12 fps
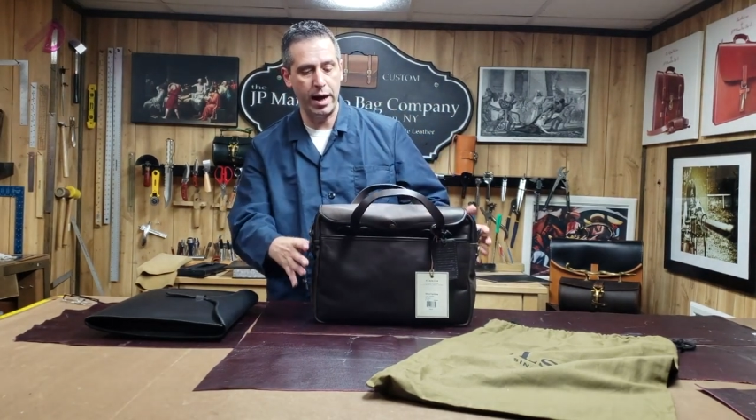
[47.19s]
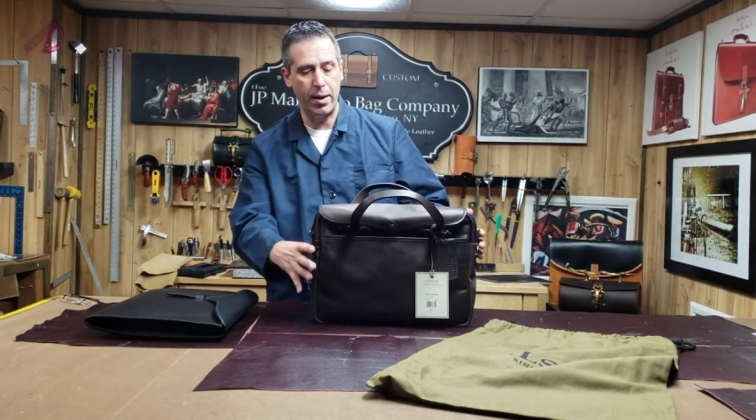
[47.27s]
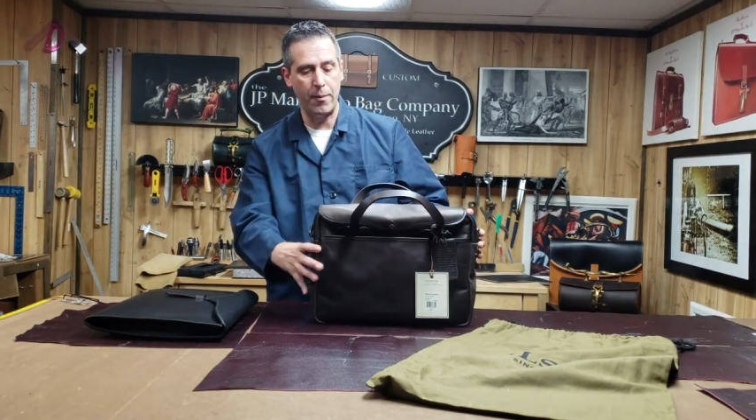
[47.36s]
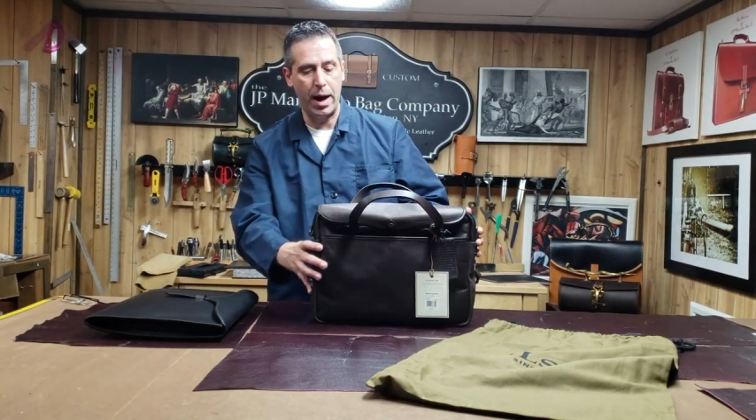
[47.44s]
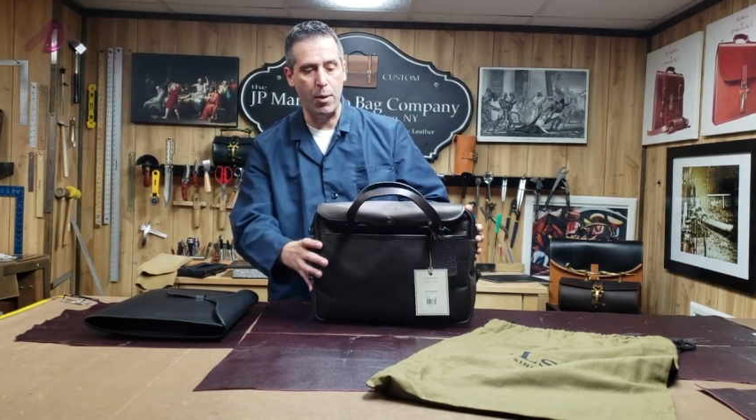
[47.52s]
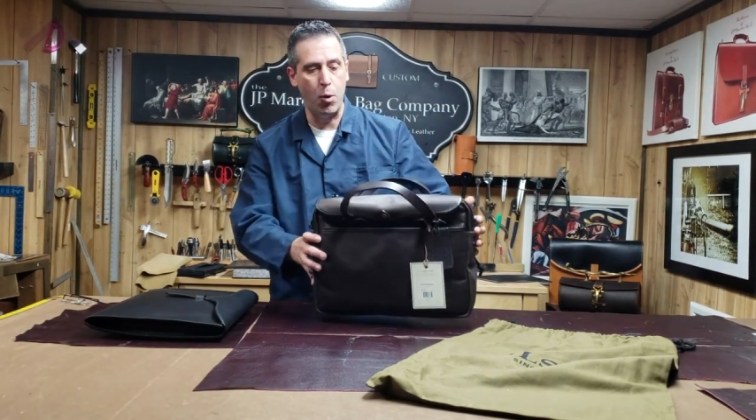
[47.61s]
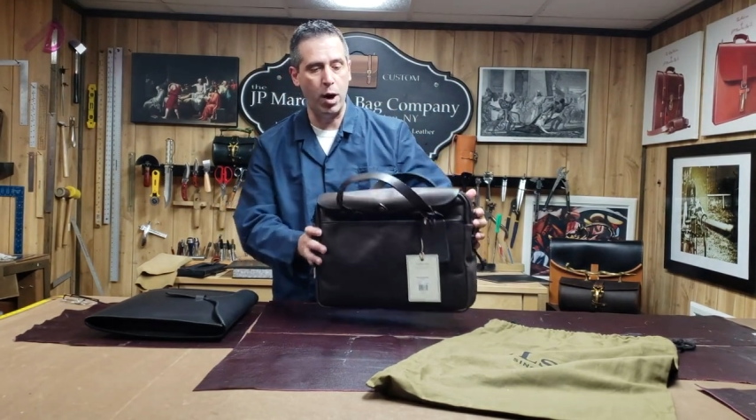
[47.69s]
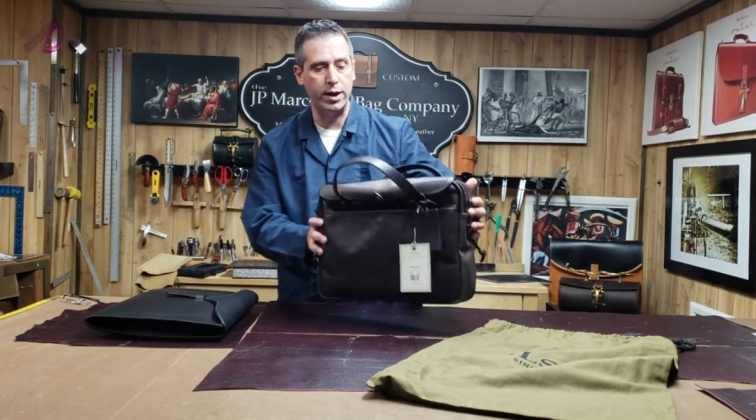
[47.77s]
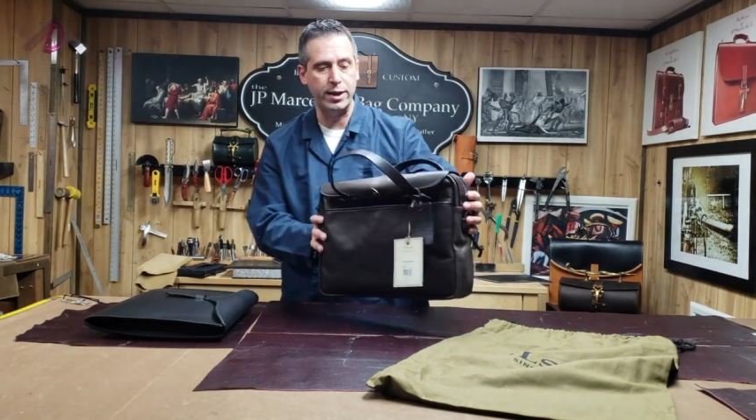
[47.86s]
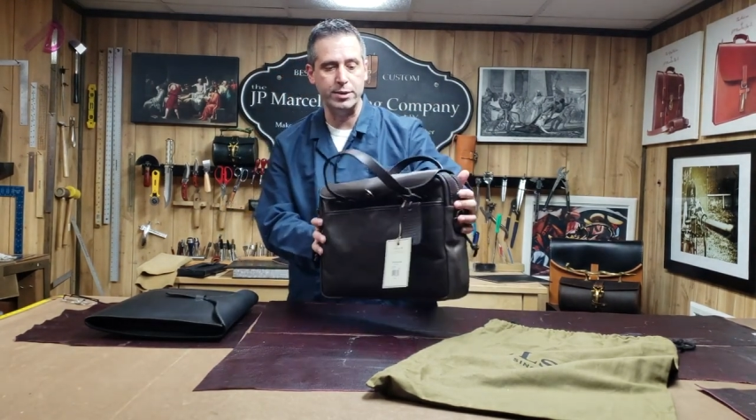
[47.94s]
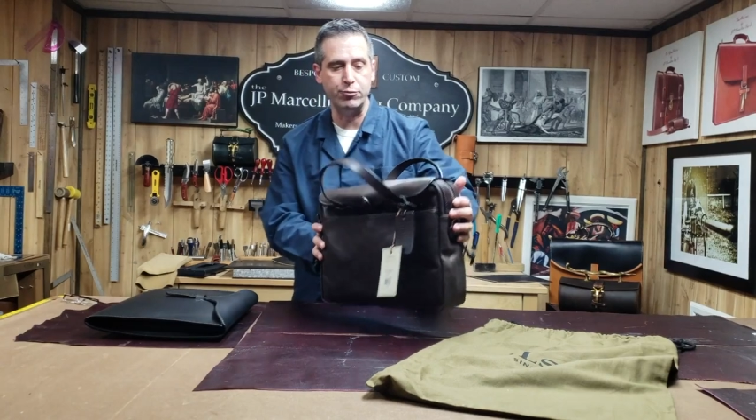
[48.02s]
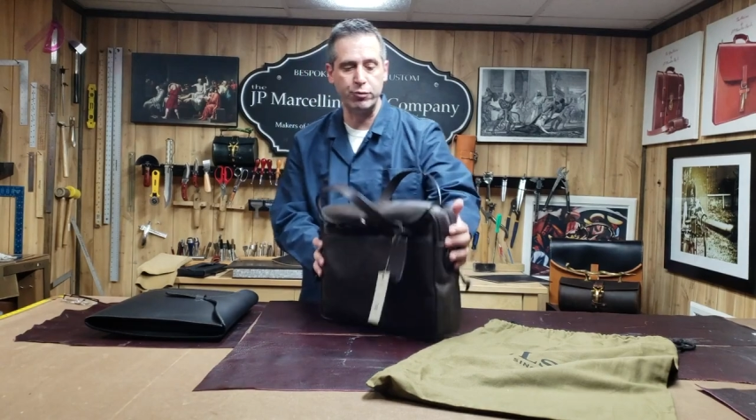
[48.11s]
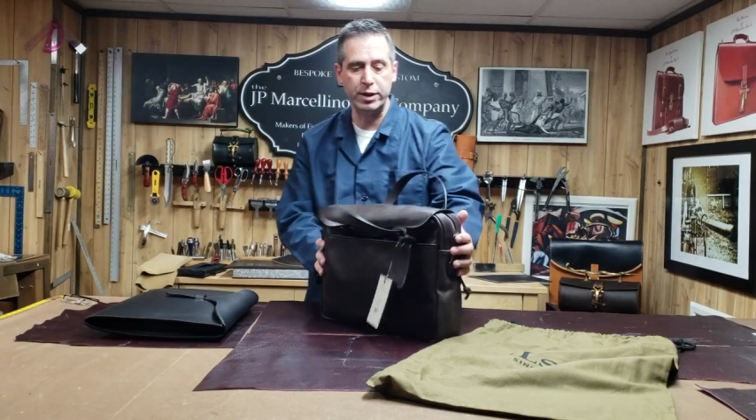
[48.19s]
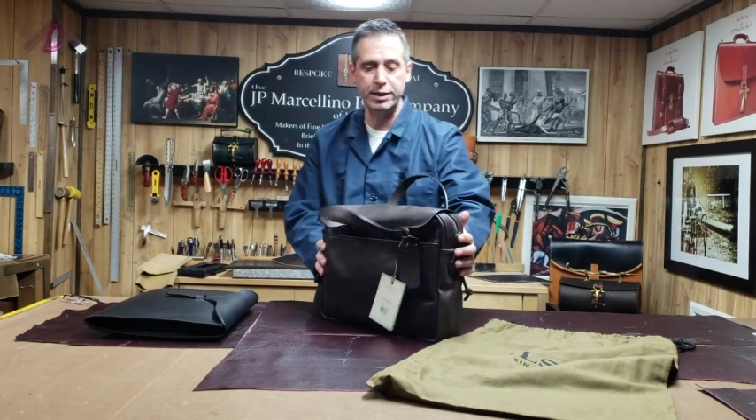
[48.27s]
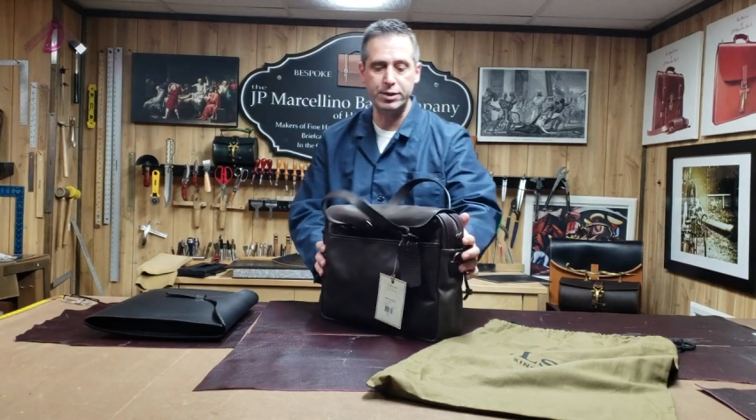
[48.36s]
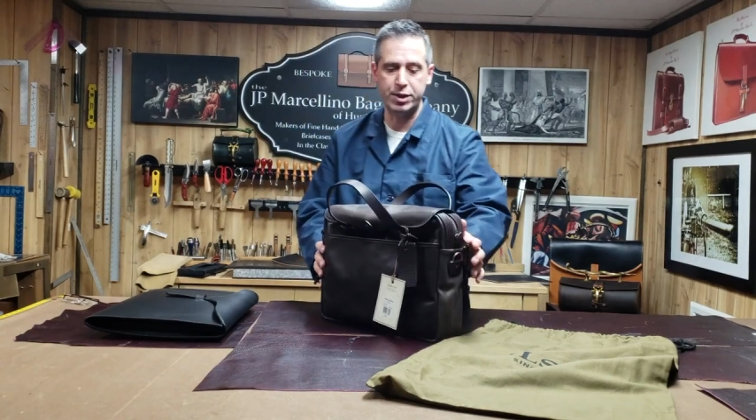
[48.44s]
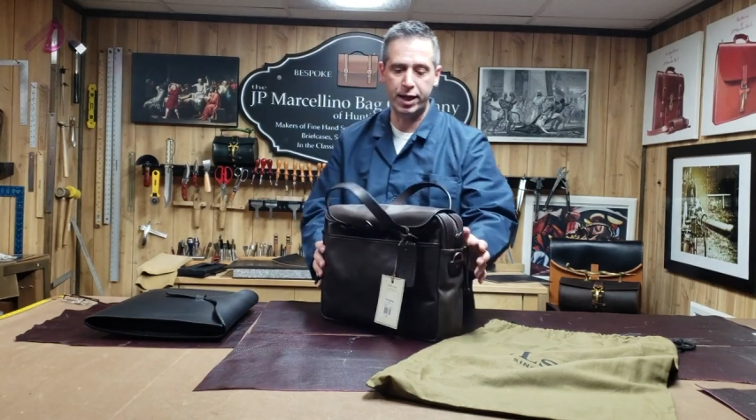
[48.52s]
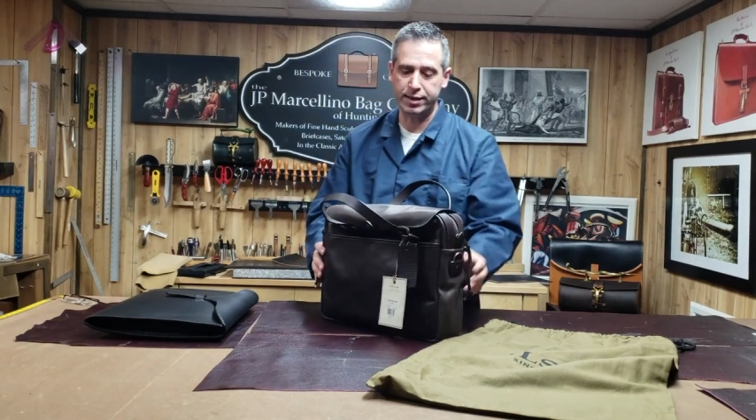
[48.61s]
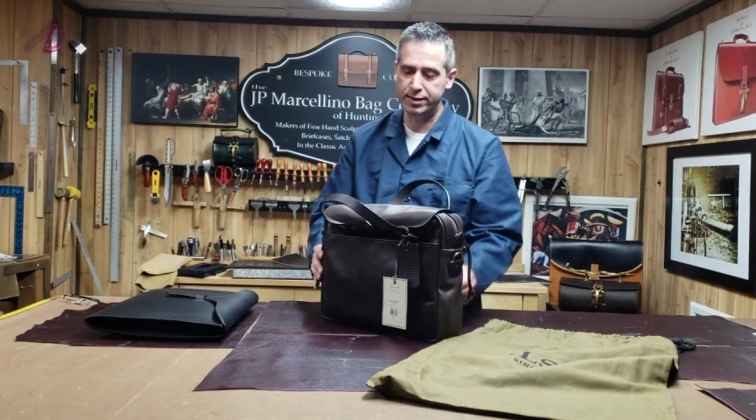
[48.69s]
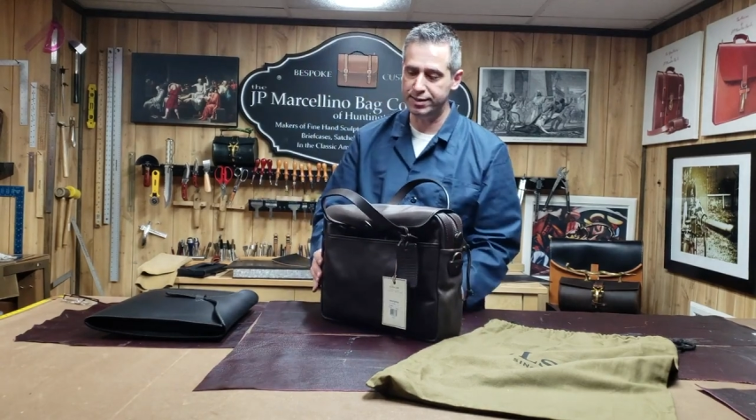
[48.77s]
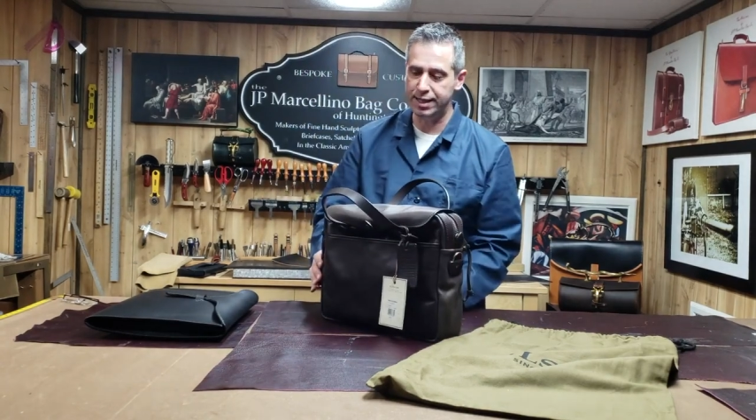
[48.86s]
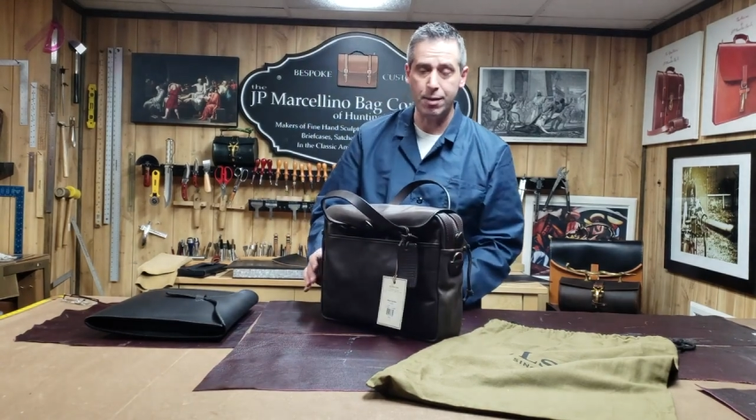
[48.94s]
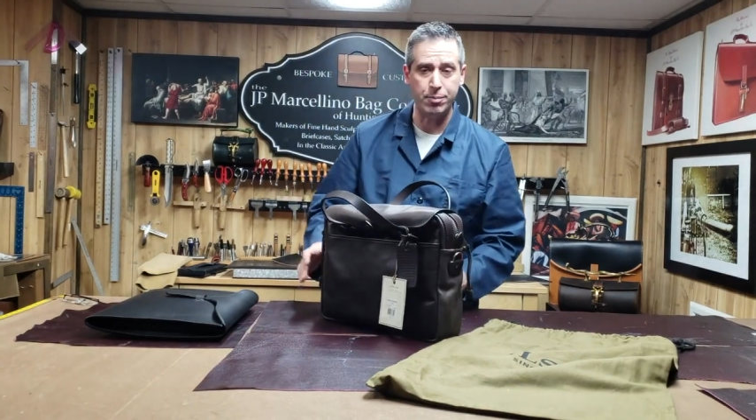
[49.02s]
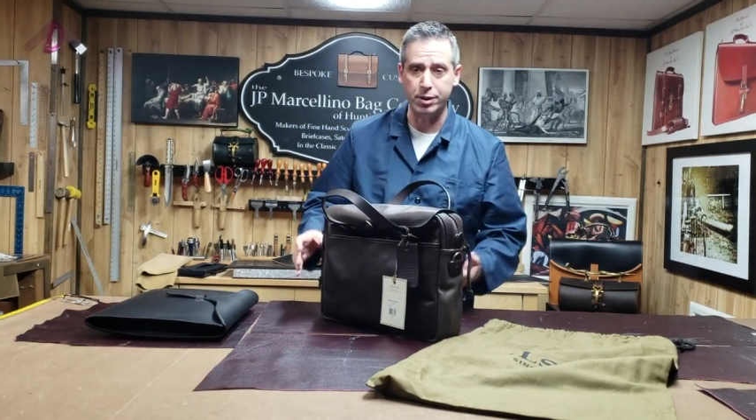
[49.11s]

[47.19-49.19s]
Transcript: I wanted to really check this out,